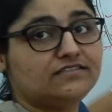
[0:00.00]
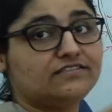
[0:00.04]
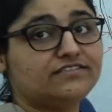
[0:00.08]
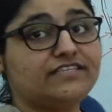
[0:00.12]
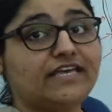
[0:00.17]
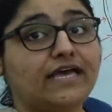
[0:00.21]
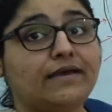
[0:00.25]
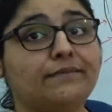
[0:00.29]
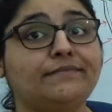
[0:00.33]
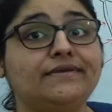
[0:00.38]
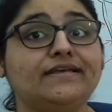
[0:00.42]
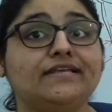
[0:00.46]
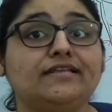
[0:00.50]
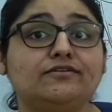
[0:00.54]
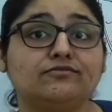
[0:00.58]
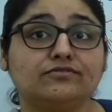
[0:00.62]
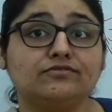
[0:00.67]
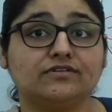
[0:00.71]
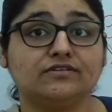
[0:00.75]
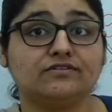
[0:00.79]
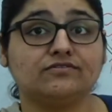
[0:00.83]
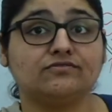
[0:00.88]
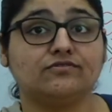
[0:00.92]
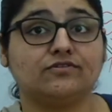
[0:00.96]

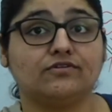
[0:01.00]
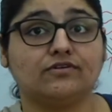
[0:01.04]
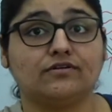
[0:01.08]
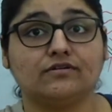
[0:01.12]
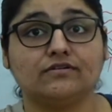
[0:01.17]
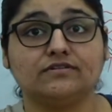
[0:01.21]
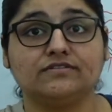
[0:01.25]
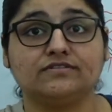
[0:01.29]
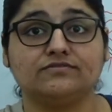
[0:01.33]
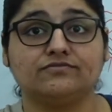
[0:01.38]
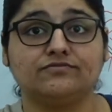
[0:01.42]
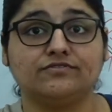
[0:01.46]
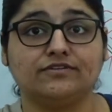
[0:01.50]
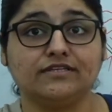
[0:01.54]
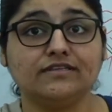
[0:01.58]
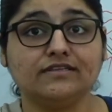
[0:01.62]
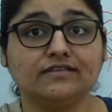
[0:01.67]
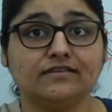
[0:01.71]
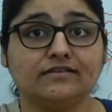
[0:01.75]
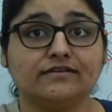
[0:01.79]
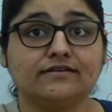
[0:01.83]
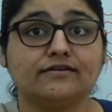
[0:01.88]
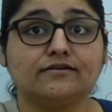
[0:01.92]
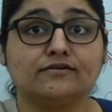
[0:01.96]
semilunar valves will
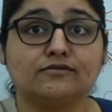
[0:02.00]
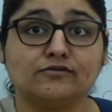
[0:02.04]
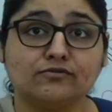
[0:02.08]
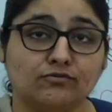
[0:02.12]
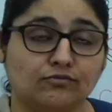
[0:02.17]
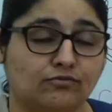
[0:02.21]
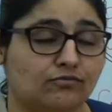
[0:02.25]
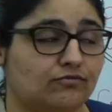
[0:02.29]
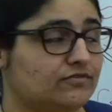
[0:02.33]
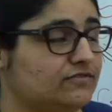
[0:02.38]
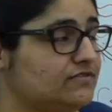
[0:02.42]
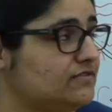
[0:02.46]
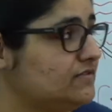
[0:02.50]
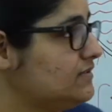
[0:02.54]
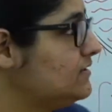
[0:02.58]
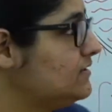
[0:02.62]
close.